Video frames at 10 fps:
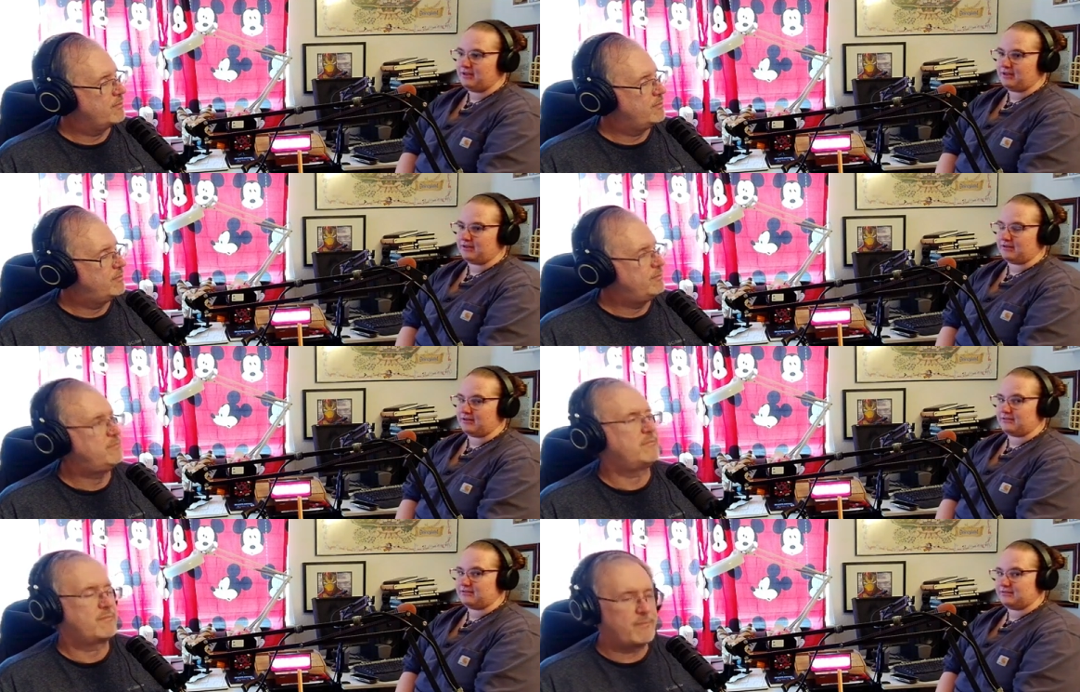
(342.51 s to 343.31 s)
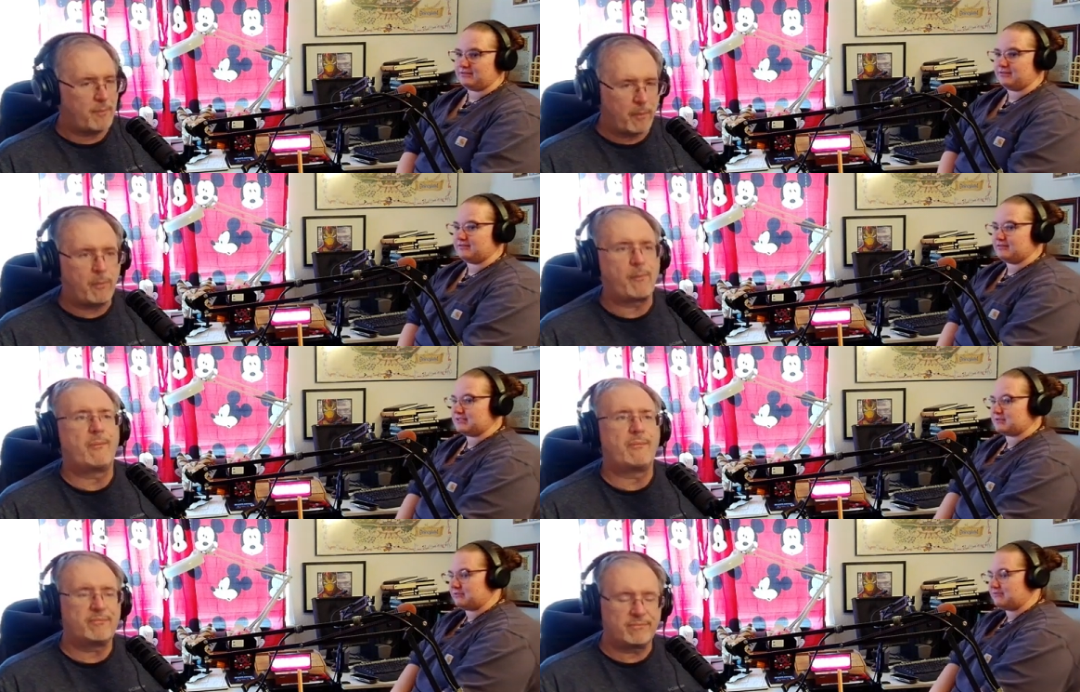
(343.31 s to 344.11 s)
Speaker 1: And
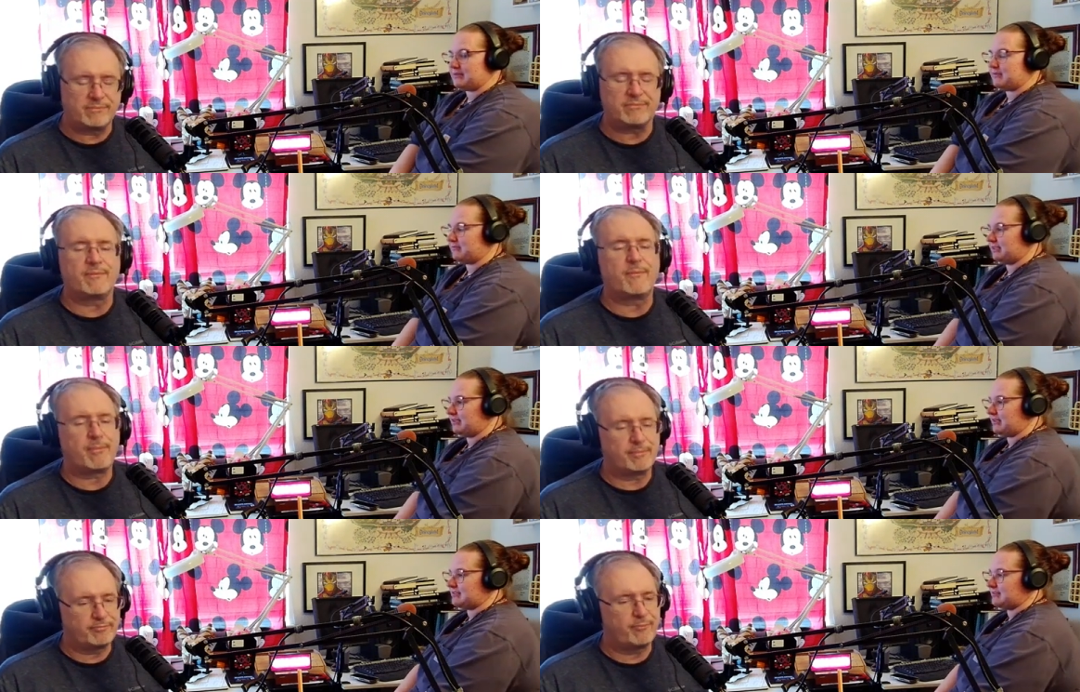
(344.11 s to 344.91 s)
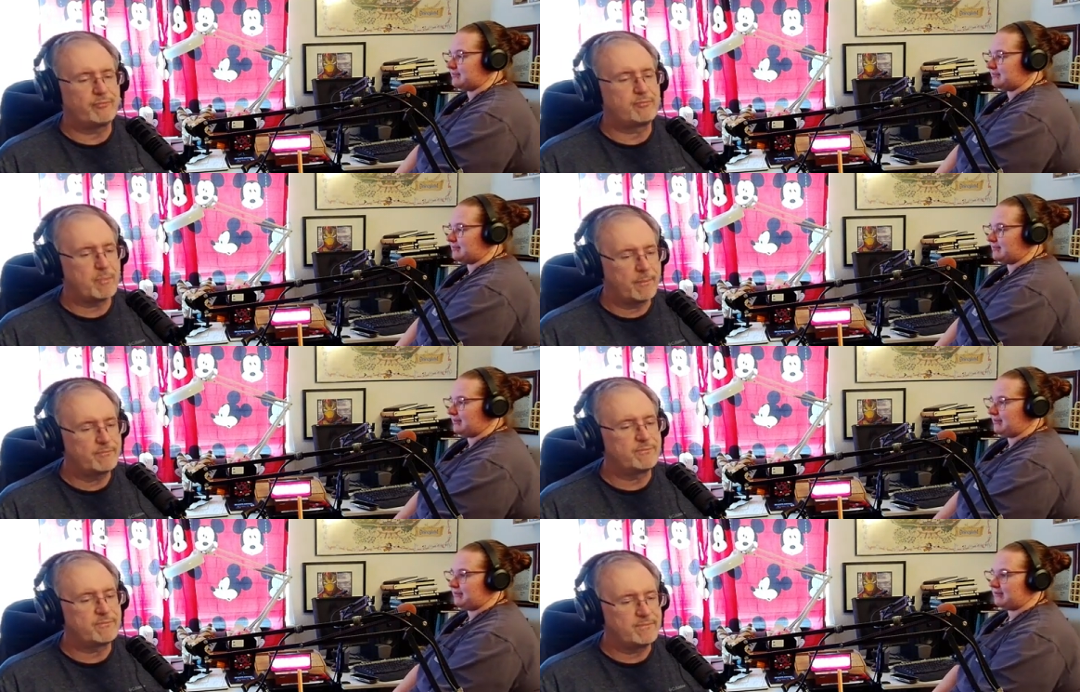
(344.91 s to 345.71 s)
this one family really liked it.
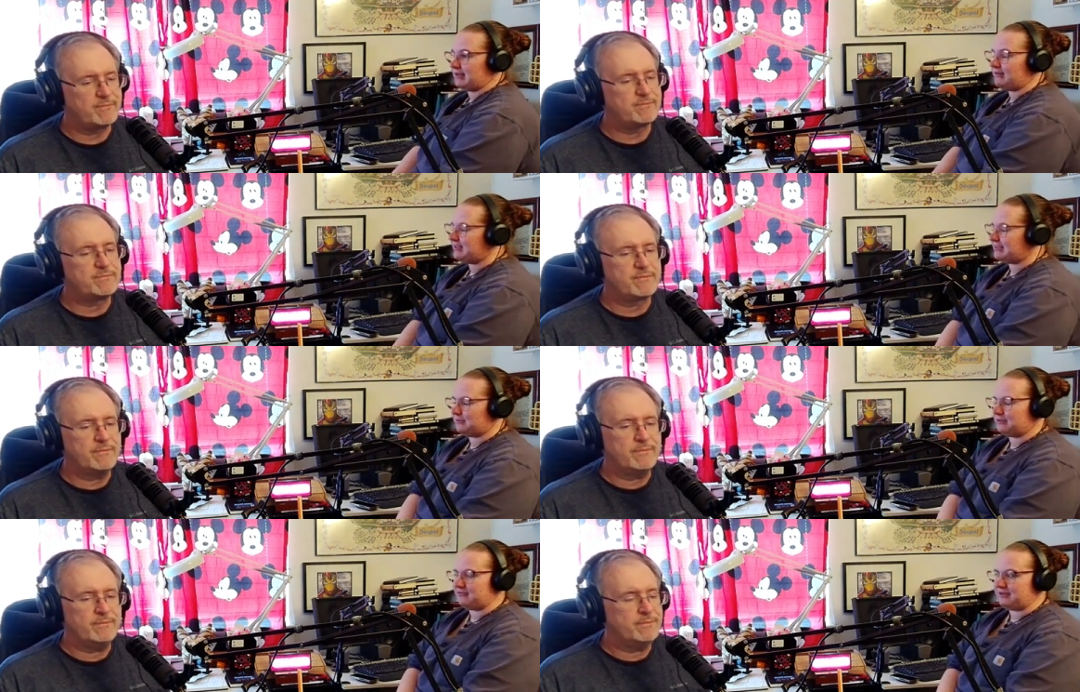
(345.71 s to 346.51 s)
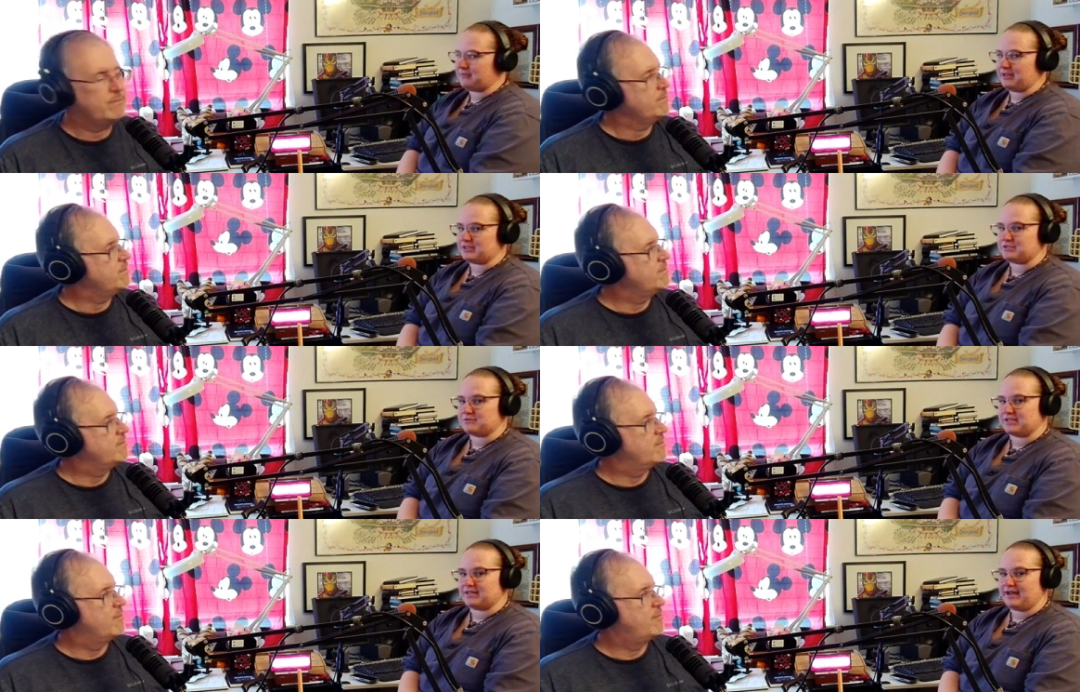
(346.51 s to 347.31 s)
They I don't think they were a family actually. It was
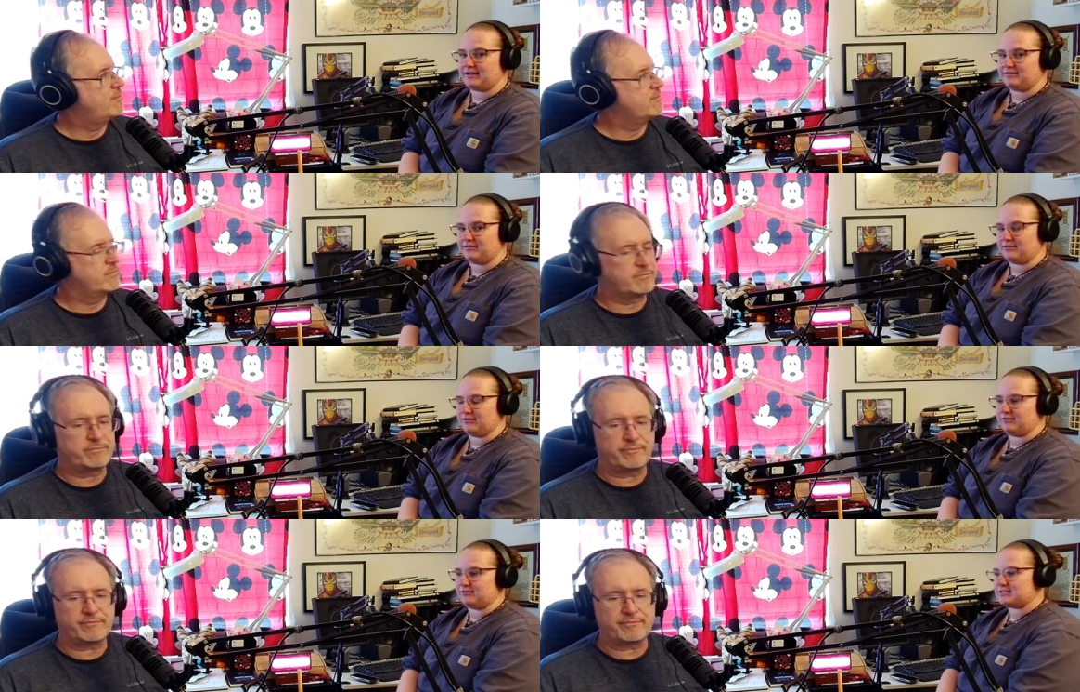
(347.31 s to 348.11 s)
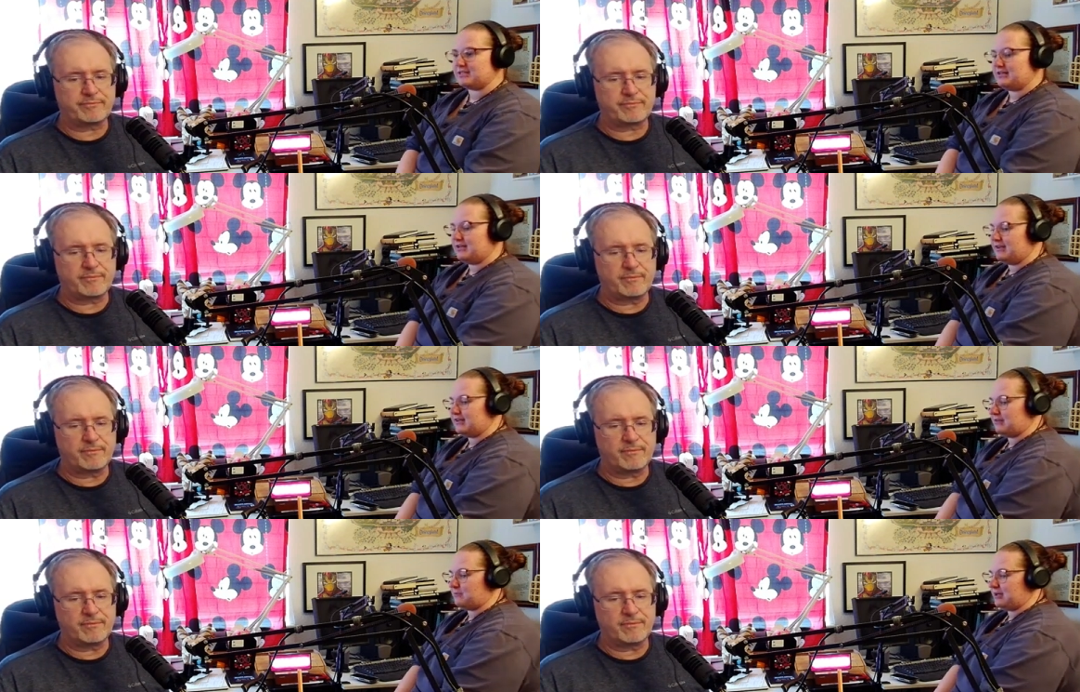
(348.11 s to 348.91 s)
a gaggle of girls and
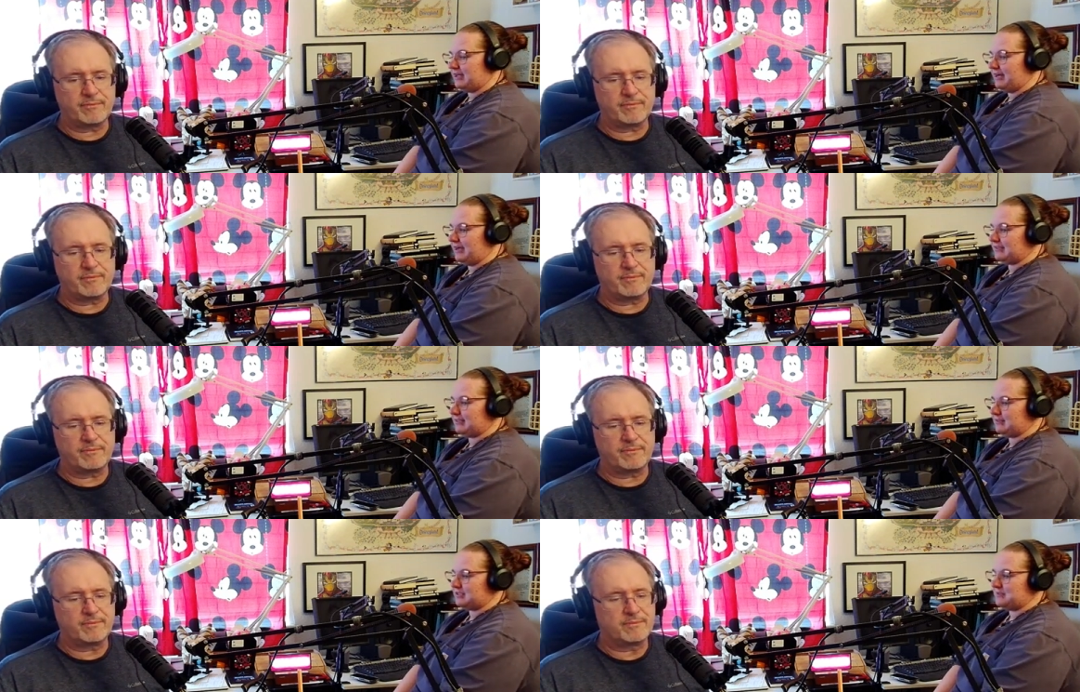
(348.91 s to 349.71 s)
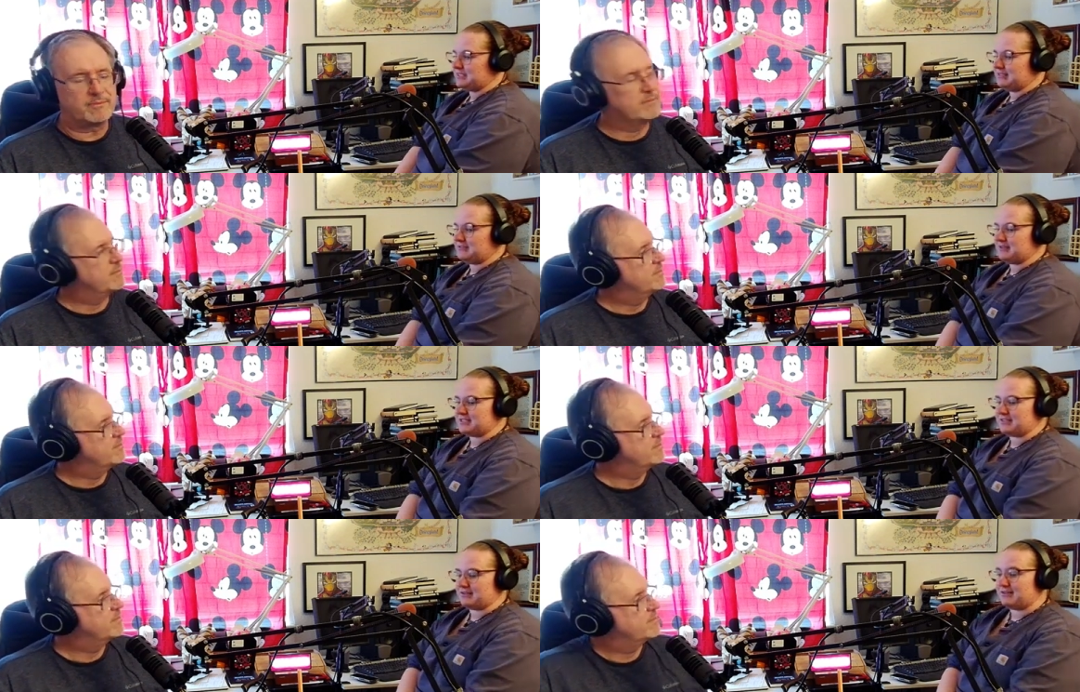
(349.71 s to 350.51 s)
then one guy and they looked me dead in the face and
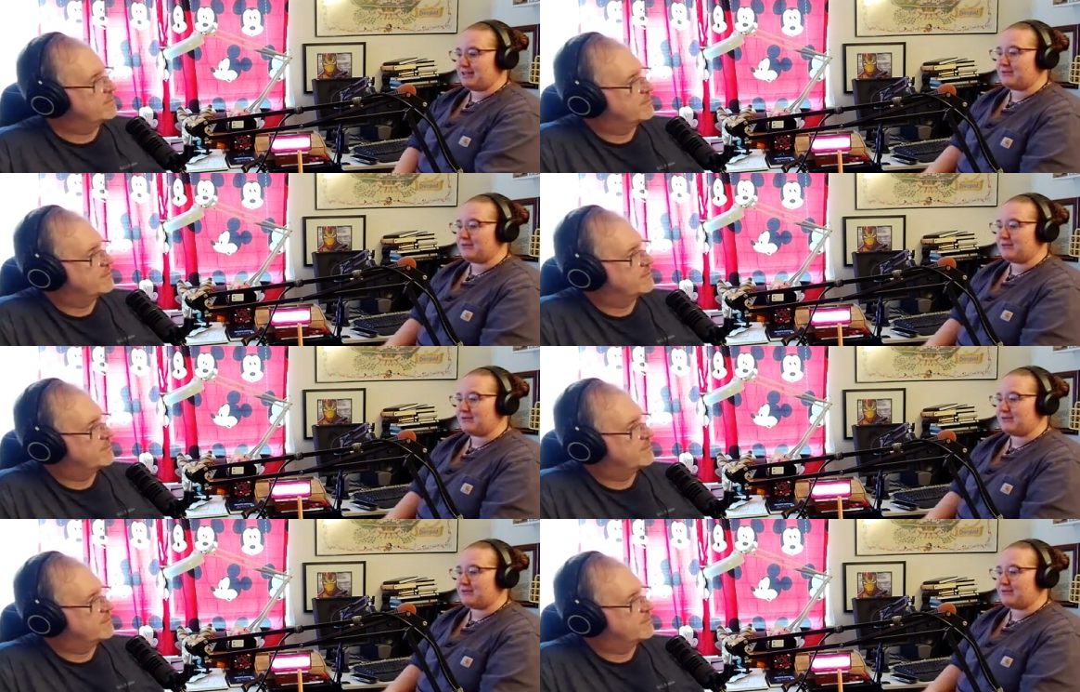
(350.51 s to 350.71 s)
said, "Yeah, we